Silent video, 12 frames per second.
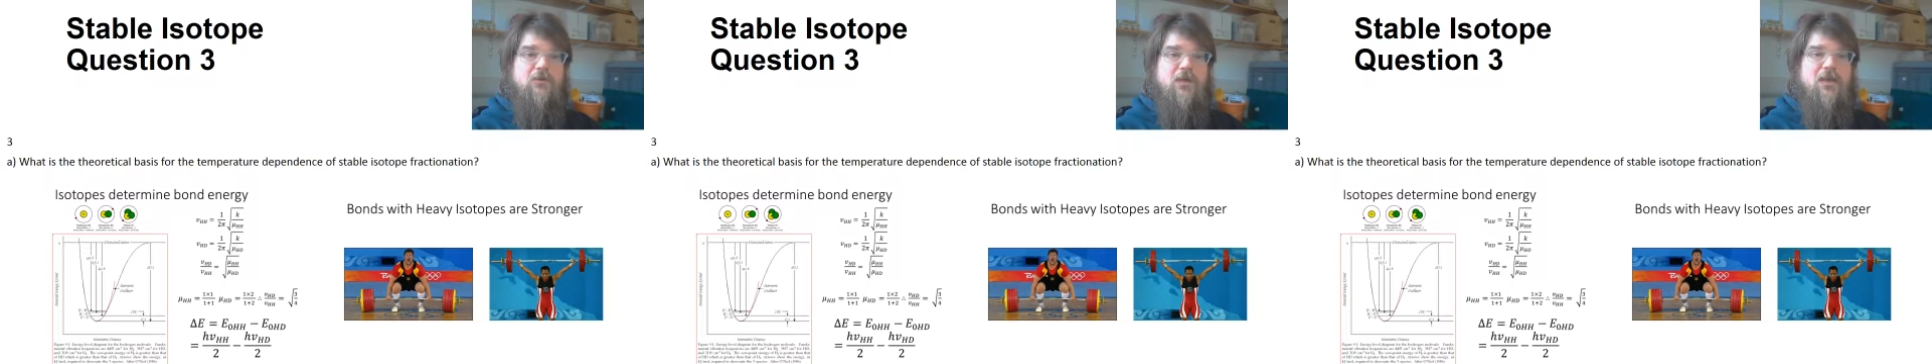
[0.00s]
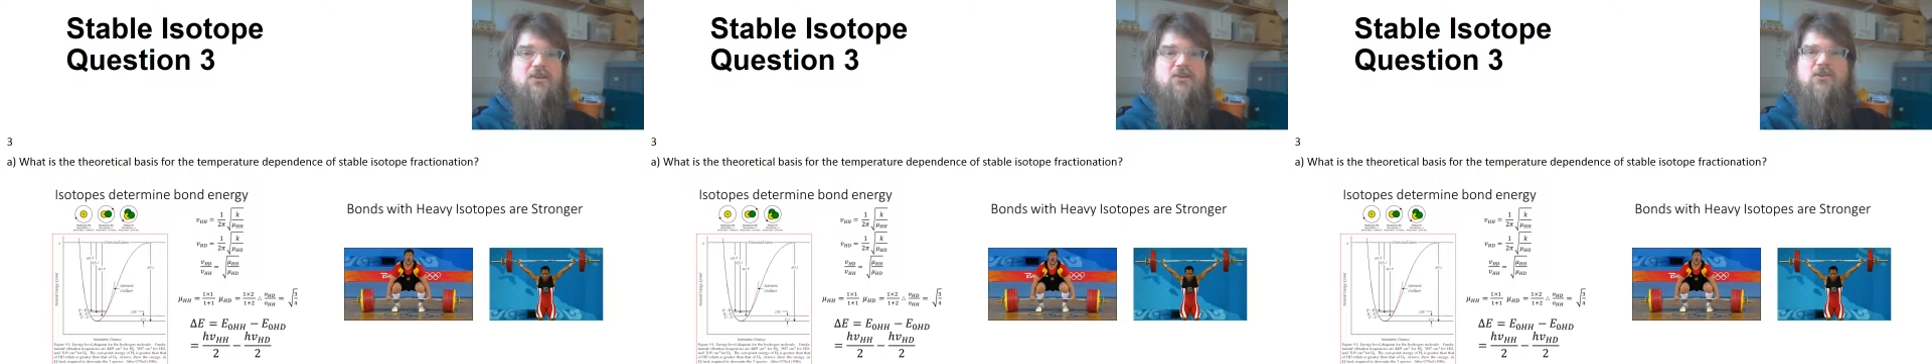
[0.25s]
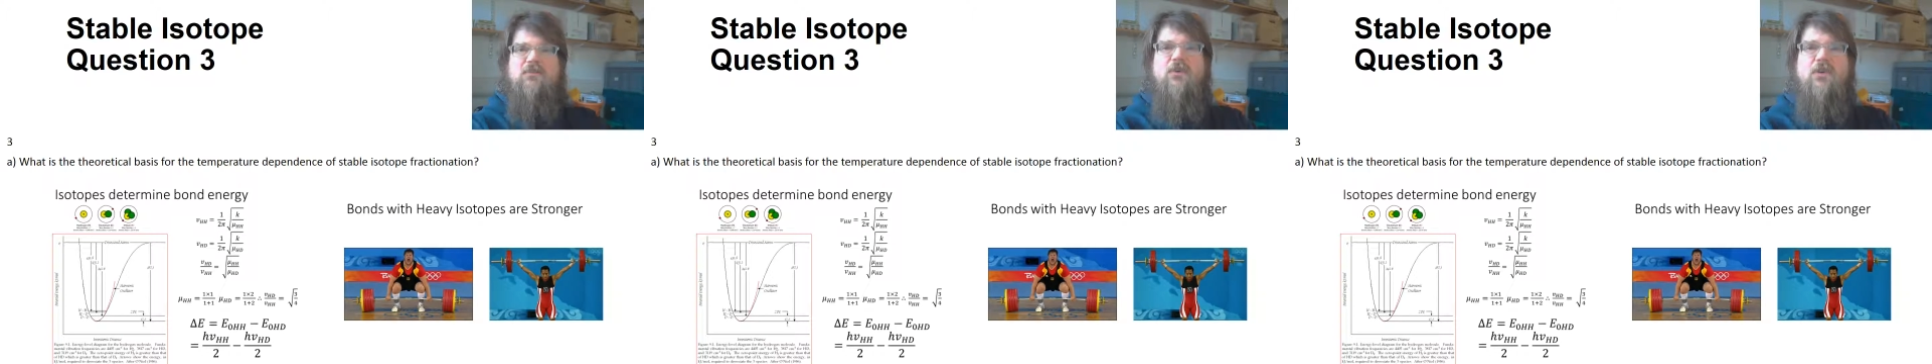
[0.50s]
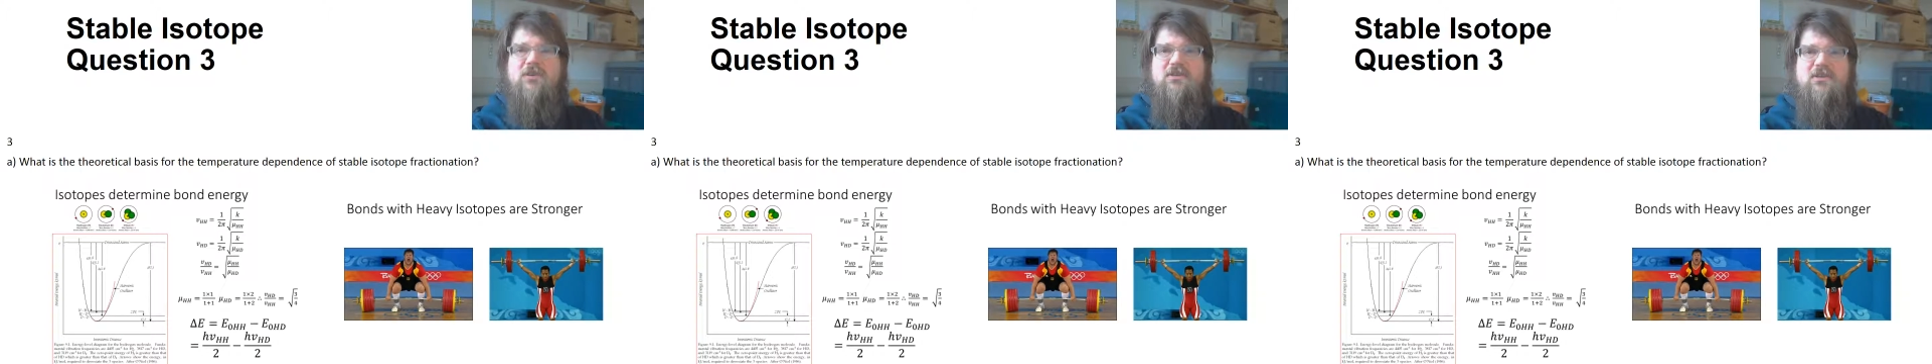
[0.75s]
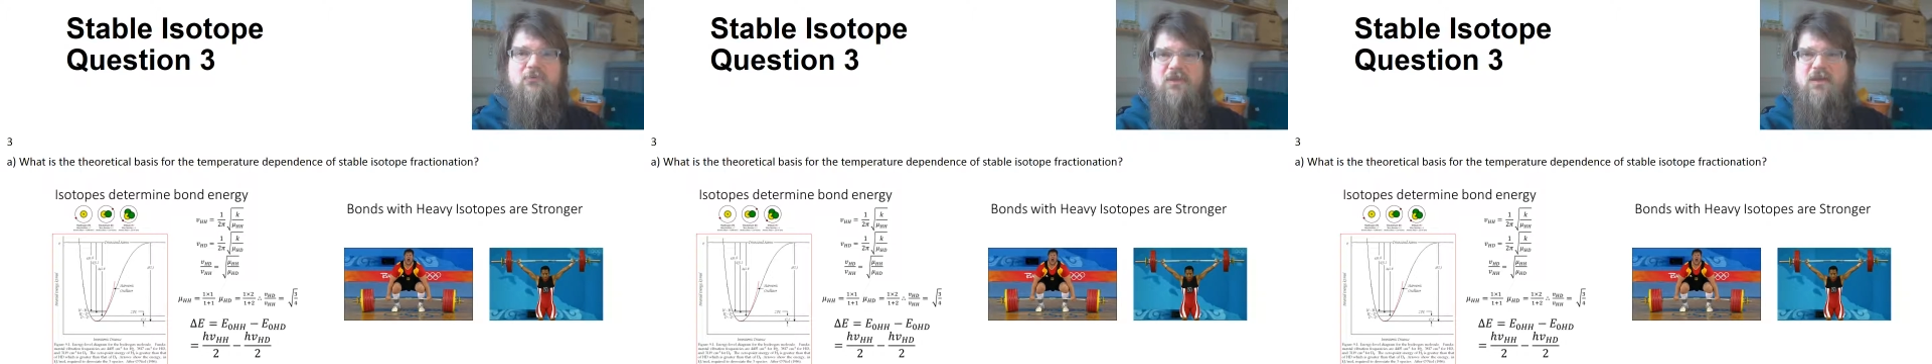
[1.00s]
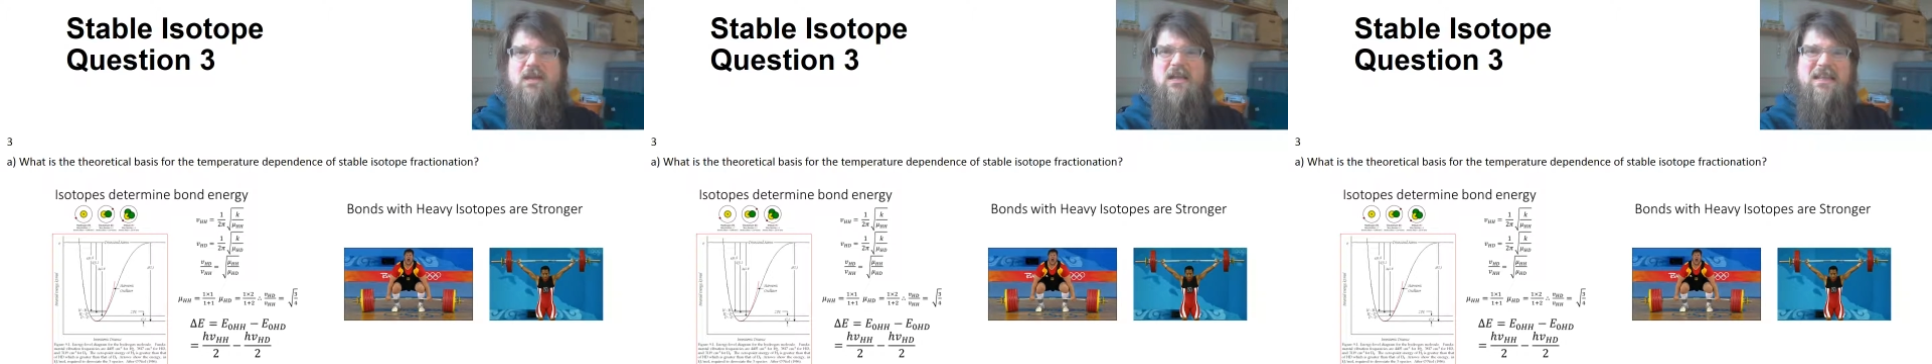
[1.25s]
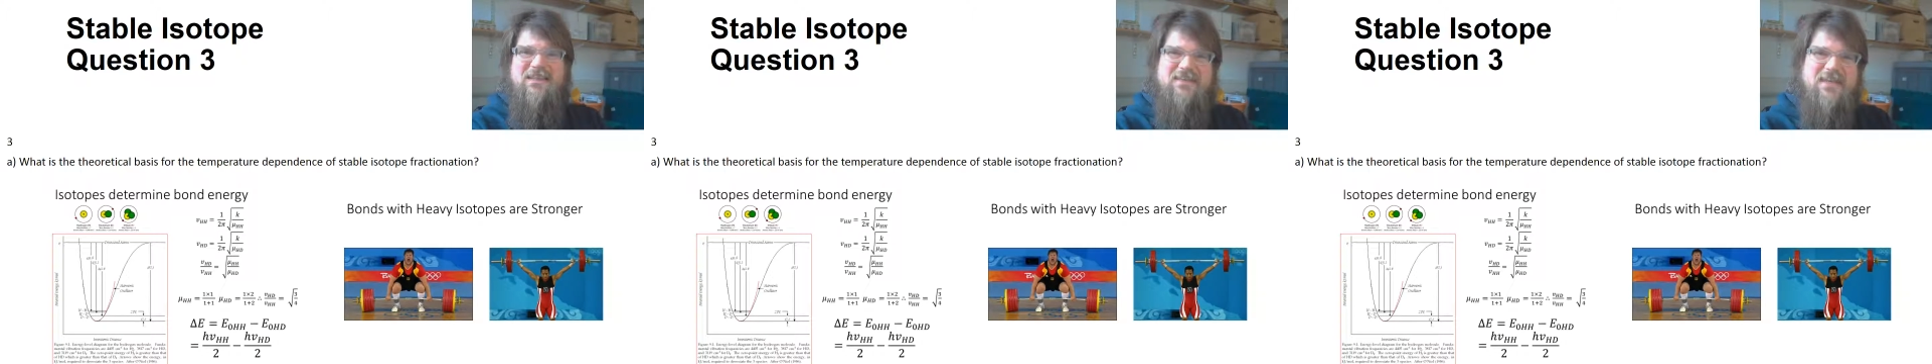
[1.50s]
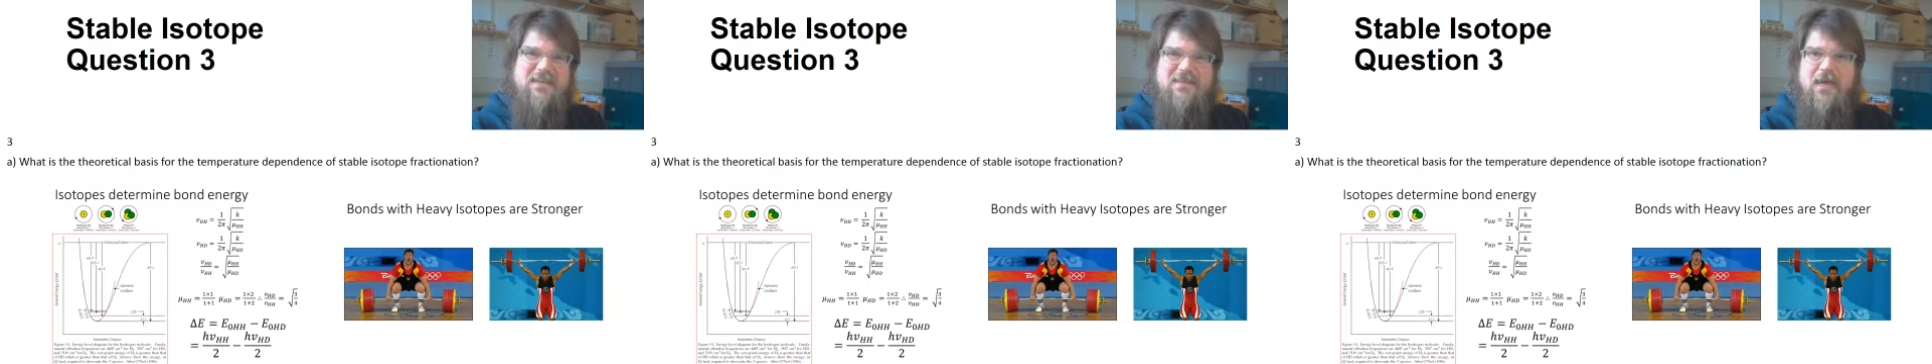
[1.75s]
Okay, and you could have gone into some of the
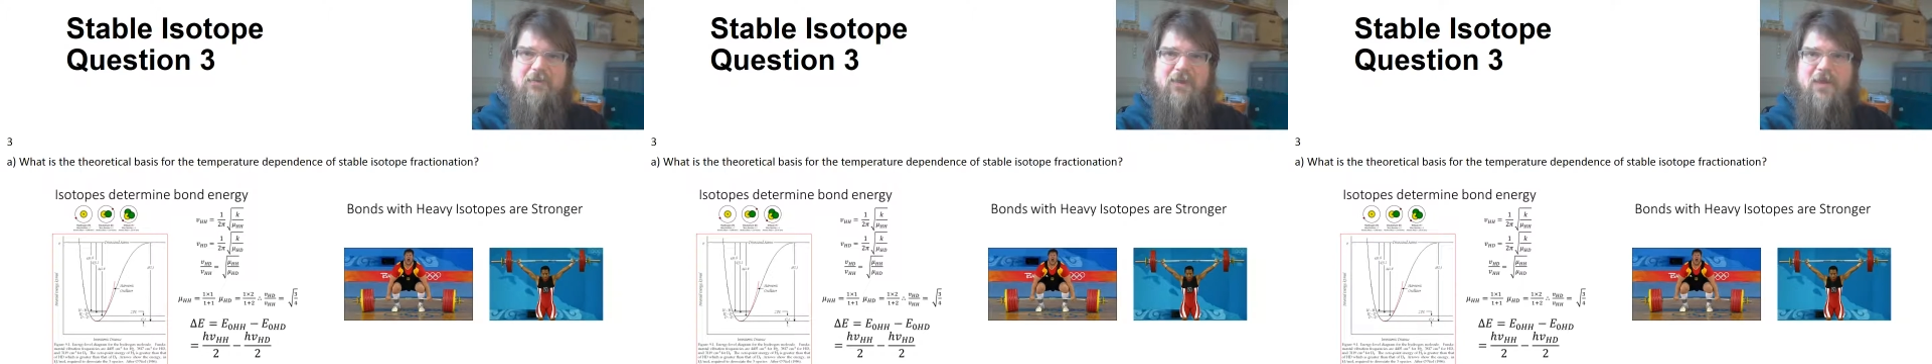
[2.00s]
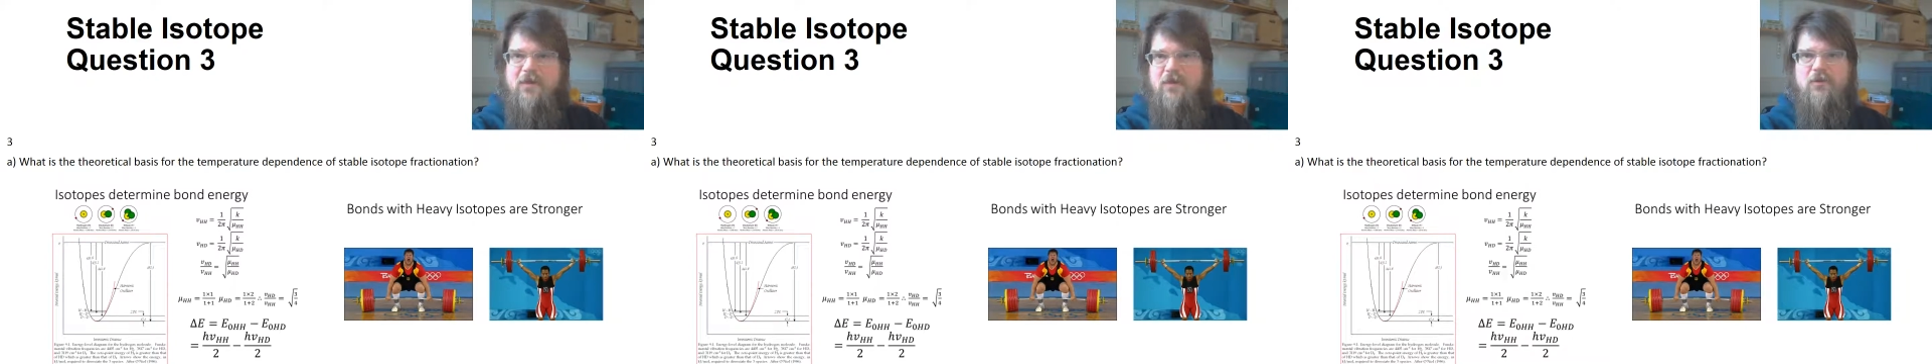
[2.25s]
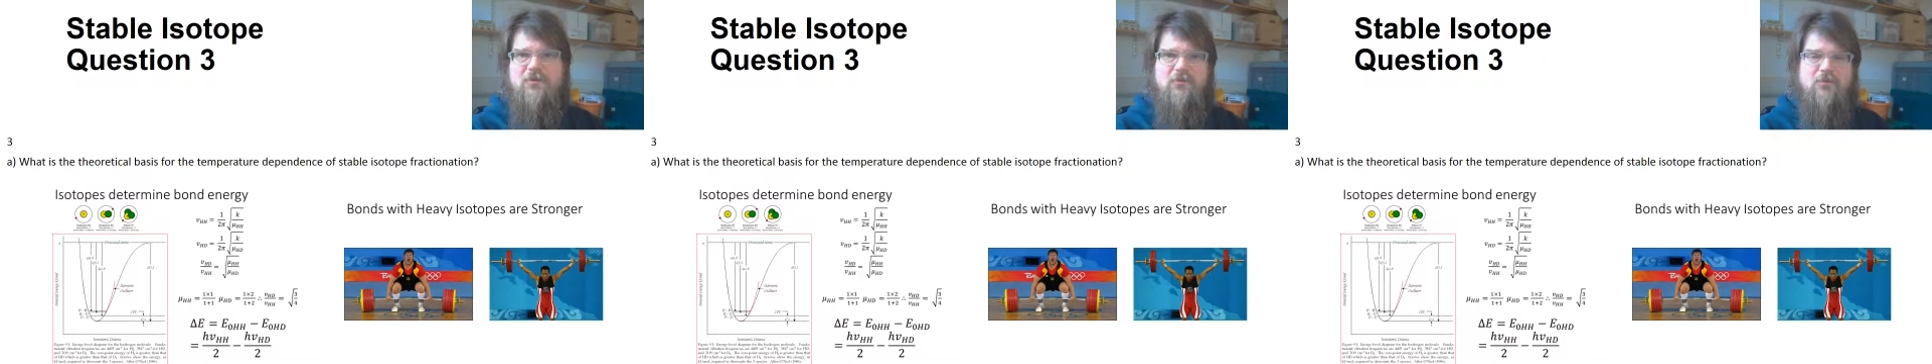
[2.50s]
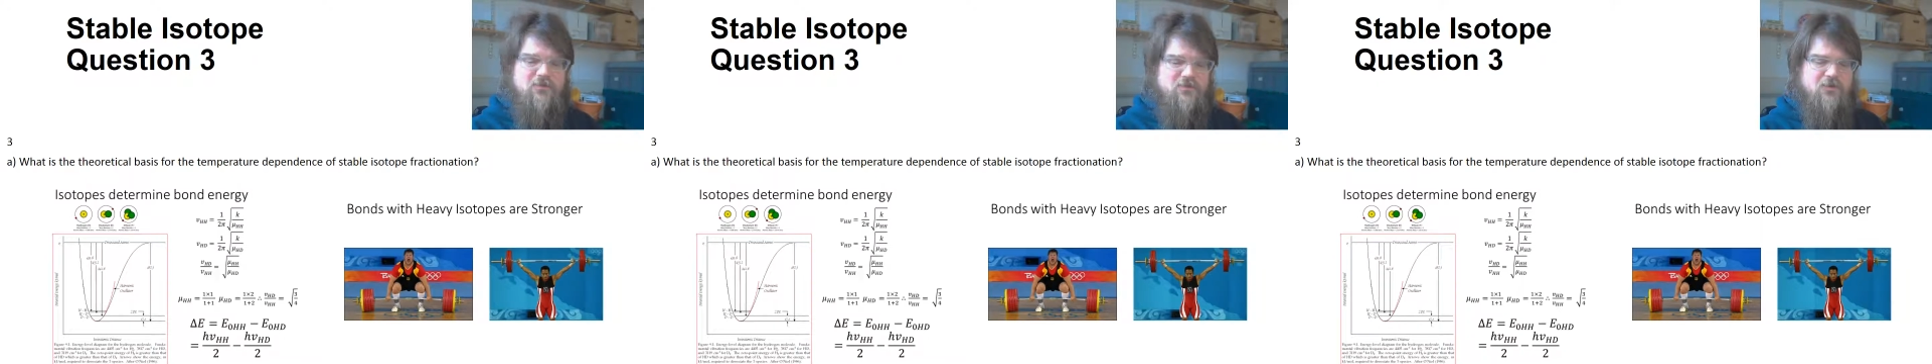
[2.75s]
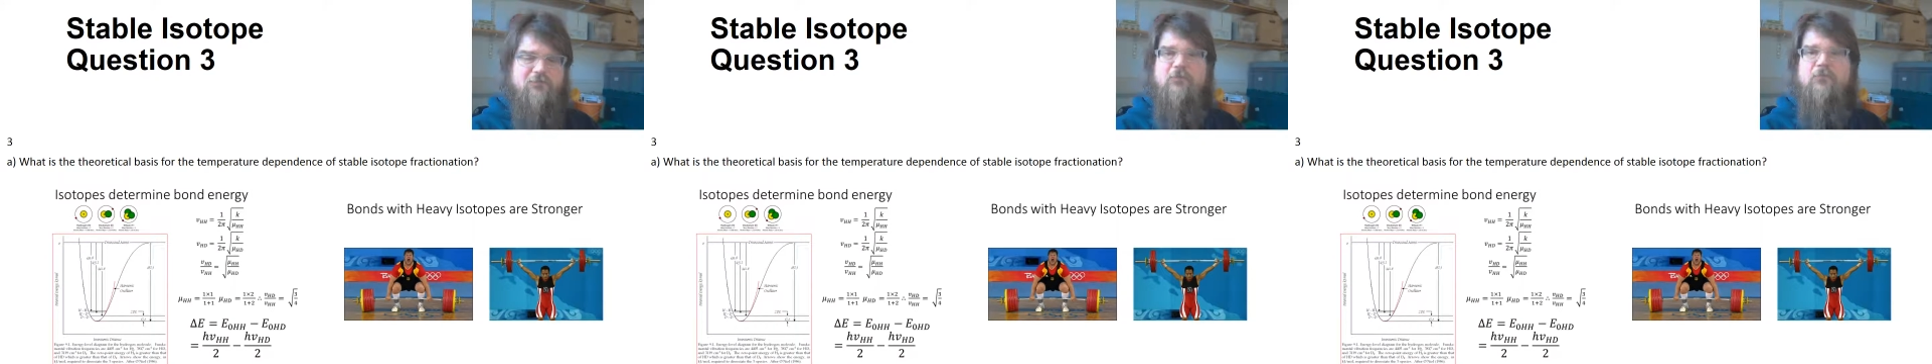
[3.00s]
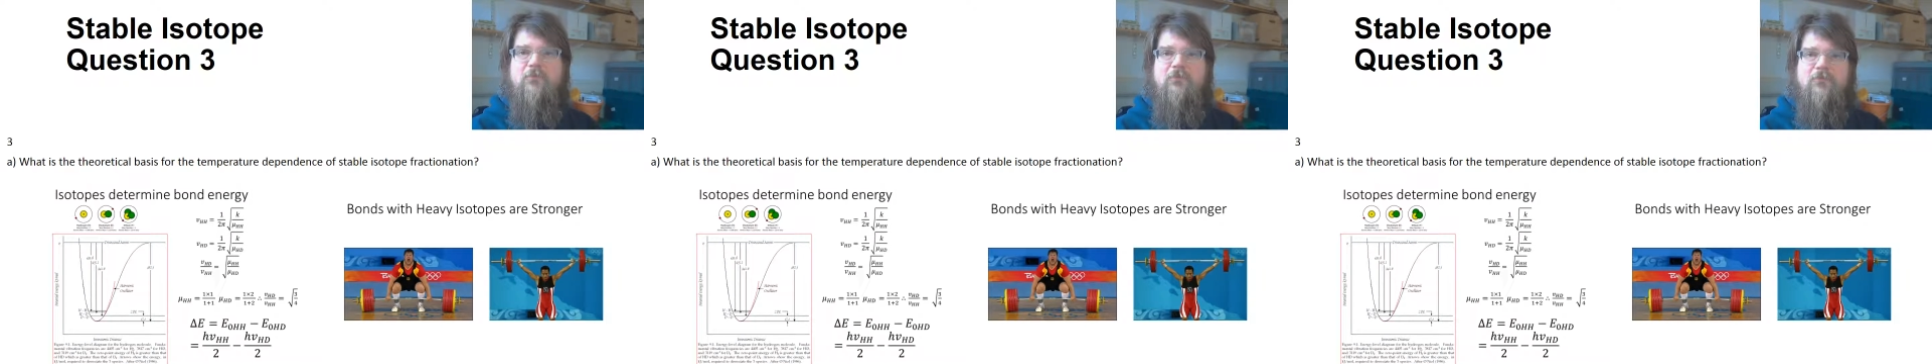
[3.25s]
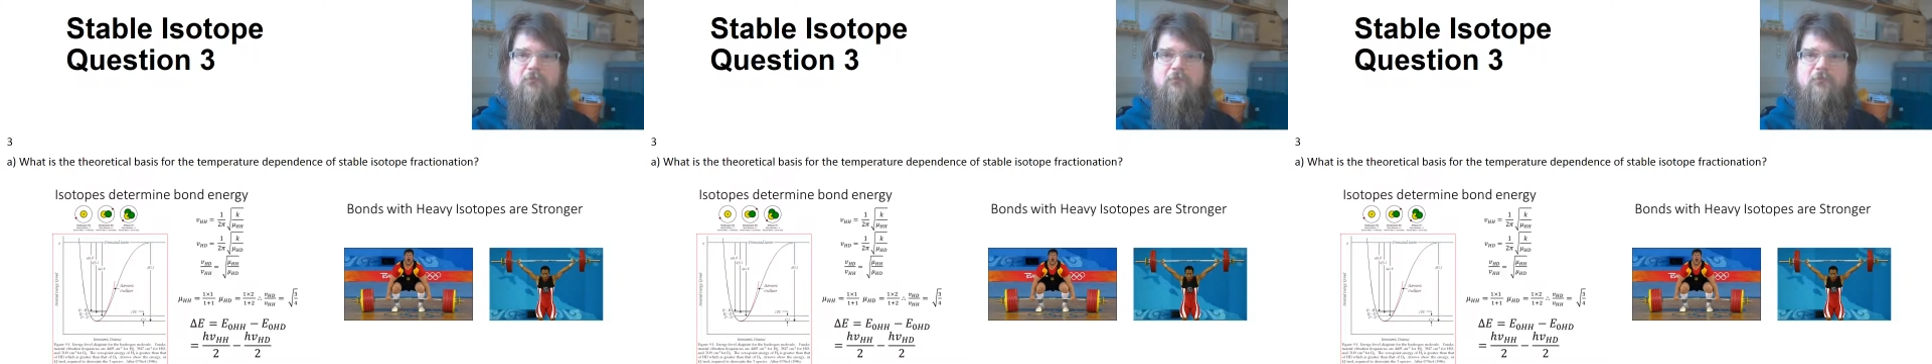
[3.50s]
detail of that, stuff from